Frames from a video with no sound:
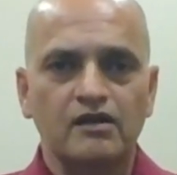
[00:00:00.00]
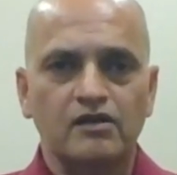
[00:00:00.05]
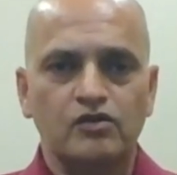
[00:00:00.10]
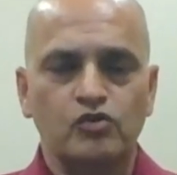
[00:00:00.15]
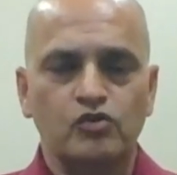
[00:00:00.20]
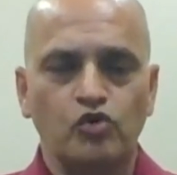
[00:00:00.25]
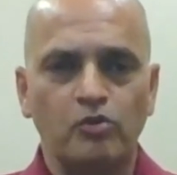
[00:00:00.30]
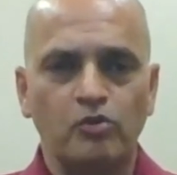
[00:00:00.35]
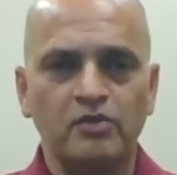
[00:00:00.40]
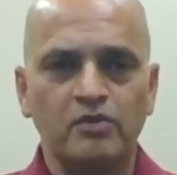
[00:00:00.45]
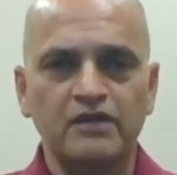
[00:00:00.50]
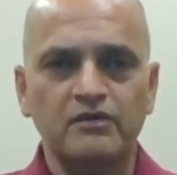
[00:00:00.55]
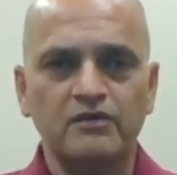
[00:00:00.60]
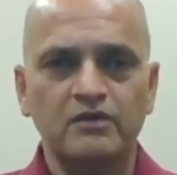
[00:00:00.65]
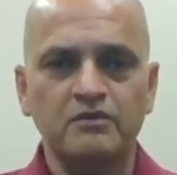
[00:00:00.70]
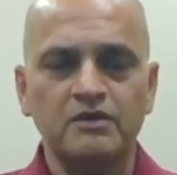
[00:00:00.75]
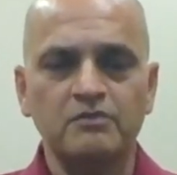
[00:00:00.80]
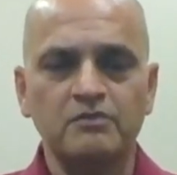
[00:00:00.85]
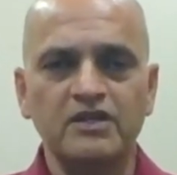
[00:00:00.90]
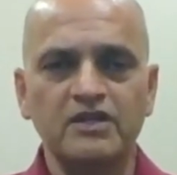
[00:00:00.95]
Normally, when
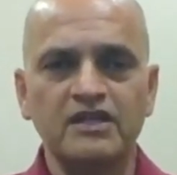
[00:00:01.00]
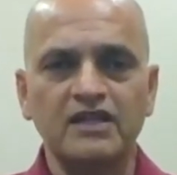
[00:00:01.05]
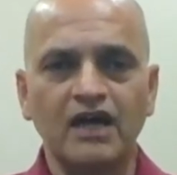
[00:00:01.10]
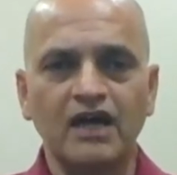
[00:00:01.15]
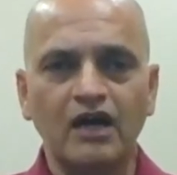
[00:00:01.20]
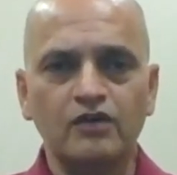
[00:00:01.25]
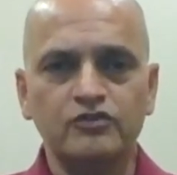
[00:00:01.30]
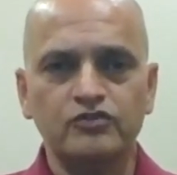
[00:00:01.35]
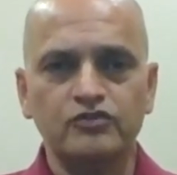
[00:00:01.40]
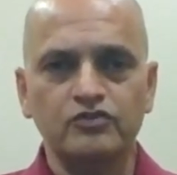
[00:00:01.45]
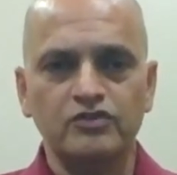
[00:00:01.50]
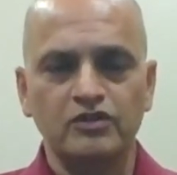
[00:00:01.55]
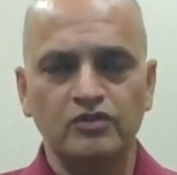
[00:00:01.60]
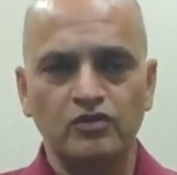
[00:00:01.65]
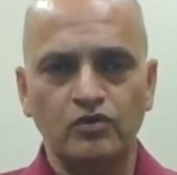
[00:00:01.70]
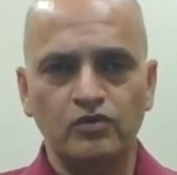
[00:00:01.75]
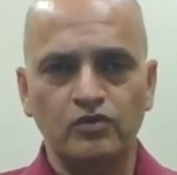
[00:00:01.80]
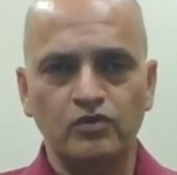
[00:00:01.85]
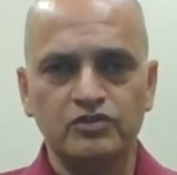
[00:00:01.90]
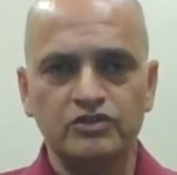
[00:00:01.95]
we breathe out through the
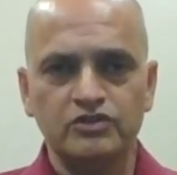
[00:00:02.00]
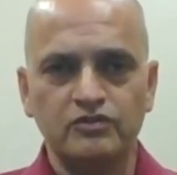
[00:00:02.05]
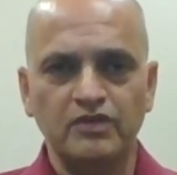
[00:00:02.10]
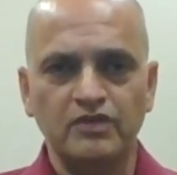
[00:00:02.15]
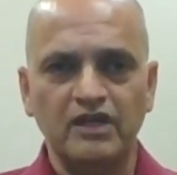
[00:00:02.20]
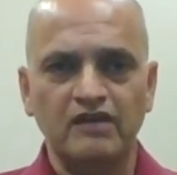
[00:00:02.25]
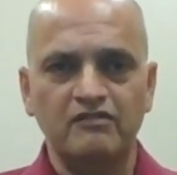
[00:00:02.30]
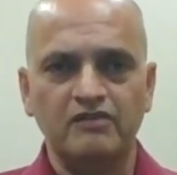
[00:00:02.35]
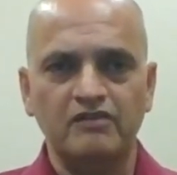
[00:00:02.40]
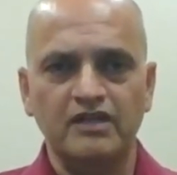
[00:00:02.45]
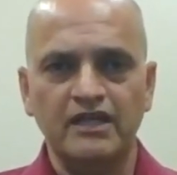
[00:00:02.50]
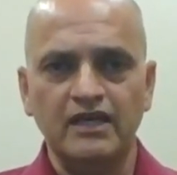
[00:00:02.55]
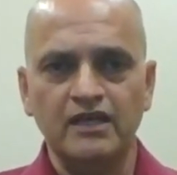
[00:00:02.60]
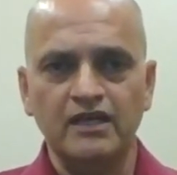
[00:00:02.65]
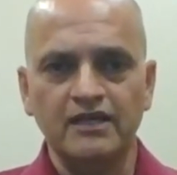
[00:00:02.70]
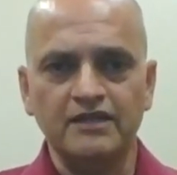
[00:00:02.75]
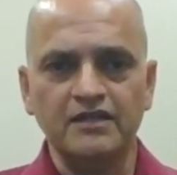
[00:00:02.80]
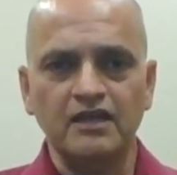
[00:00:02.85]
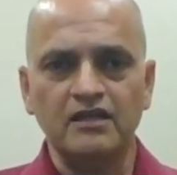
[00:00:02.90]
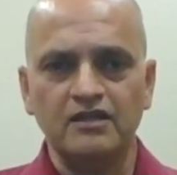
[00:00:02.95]
nose, we have very
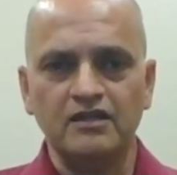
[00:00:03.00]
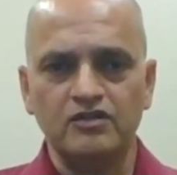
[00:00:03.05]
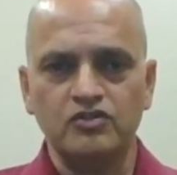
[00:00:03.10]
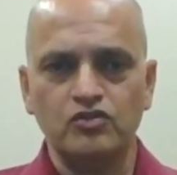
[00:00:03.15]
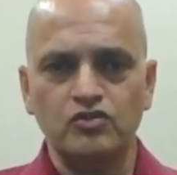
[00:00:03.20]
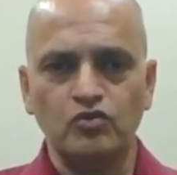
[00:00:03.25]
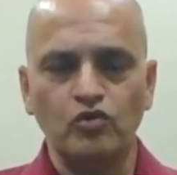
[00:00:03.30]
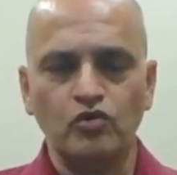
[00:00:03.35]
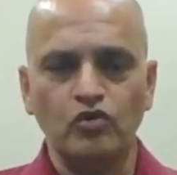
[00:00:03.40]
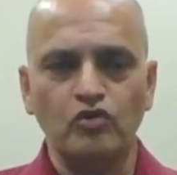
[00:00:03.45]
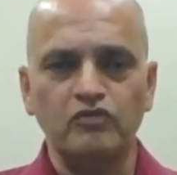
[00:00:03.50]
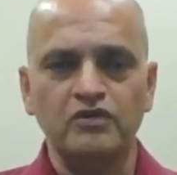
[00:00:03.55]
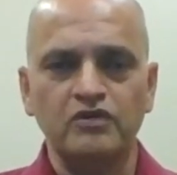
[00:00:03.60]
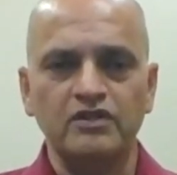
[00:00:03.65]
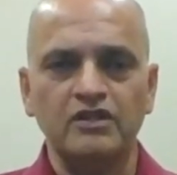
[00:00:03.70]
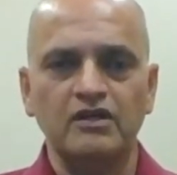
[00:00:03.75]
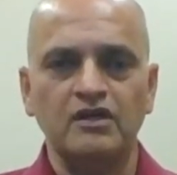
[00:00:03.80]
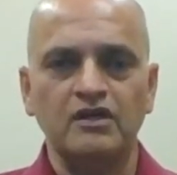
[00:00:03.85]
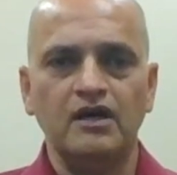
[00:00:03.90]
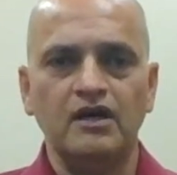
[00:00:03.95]
little control over
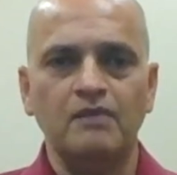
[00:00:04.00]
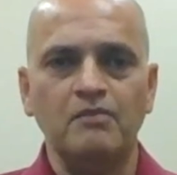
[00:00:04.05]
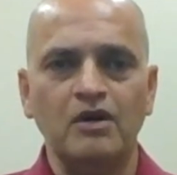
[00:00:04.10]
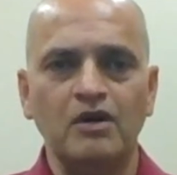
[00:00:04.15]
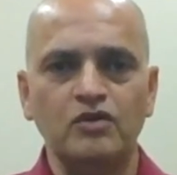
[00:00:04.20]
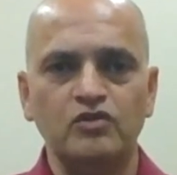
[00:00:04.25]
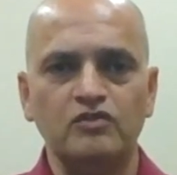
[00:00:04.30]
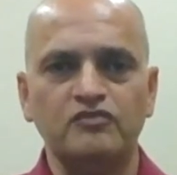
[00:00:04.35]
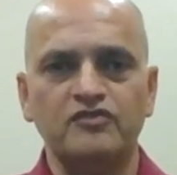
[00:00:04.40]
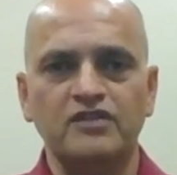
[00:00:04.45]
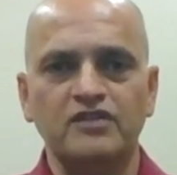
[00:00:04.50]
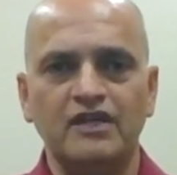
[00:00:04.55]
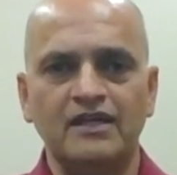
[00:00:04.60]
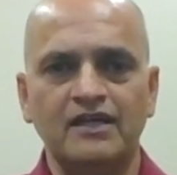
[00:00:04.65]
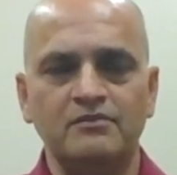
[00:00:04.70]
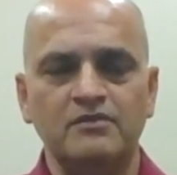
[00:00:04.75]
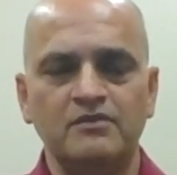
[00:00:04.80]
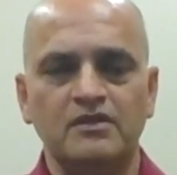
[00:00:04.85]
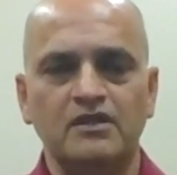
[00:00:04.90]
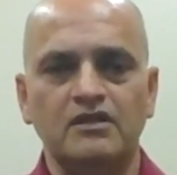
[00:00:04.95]
the amount of
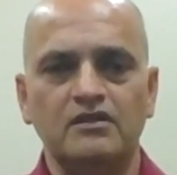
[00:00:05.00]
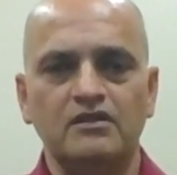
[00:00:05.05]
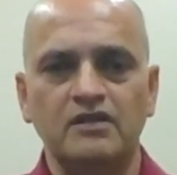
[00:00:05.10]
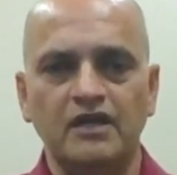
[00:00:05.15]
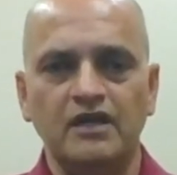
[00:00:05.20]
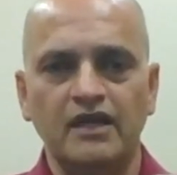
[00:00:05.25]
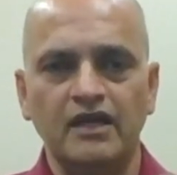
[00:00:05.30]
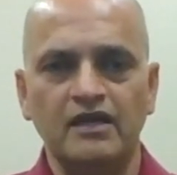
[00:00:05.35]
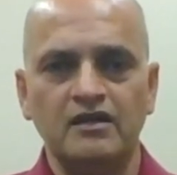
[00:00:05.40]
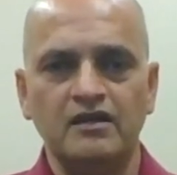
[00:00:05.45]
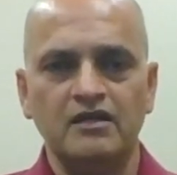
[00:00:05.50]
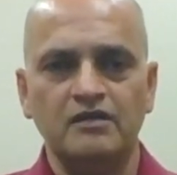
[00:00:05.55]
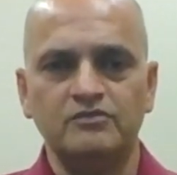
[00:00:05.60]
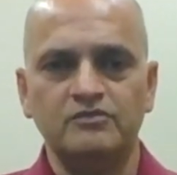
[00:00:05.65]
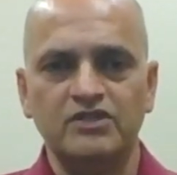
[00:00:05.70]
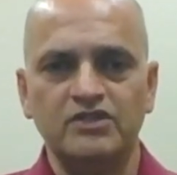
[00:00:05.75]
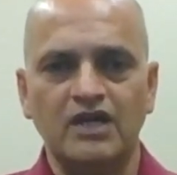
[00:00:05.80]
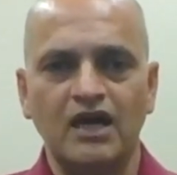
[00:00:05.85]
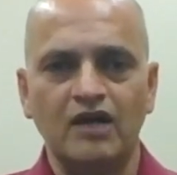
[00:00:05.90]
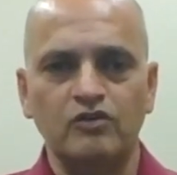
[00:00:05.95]
time the air
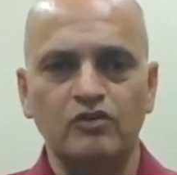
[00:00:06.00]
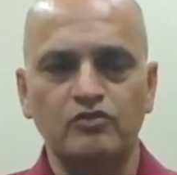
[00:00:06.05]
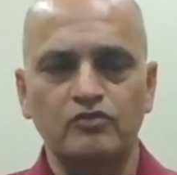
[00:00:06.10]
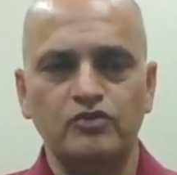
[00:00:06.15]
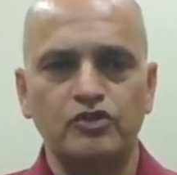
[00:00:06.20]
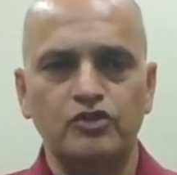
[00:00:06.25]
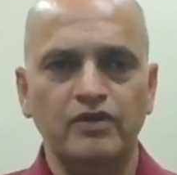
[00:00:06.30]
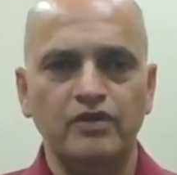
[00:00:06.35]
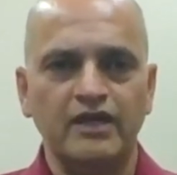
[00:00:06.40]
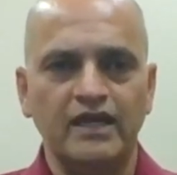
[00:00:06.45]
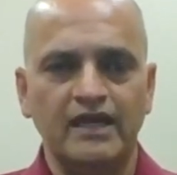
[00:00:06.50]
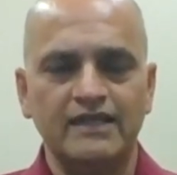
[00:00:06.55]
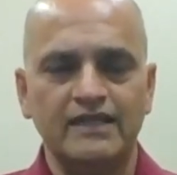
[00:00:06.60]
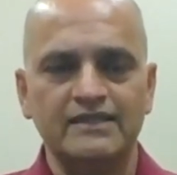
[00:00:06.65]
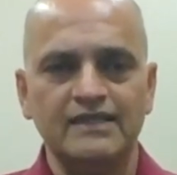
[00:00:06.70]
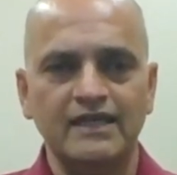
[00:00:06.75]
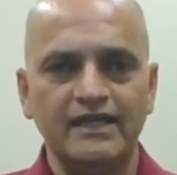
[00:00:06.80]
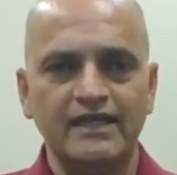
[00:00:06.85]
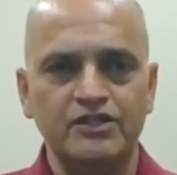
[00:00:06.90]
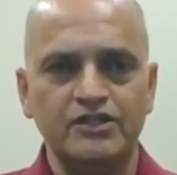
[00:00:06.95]
comes out during
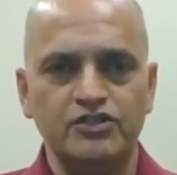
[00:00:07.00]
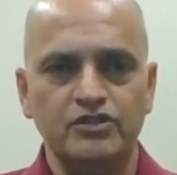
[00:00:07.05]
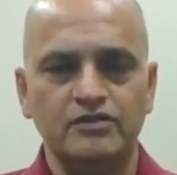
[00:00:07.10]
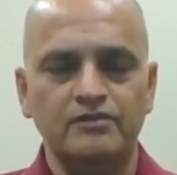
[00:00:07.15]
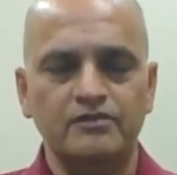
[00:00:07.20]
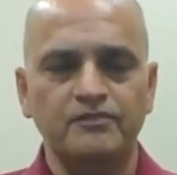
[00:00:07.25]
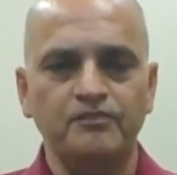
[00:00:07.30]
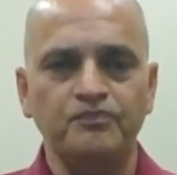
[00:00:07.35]
exhalation.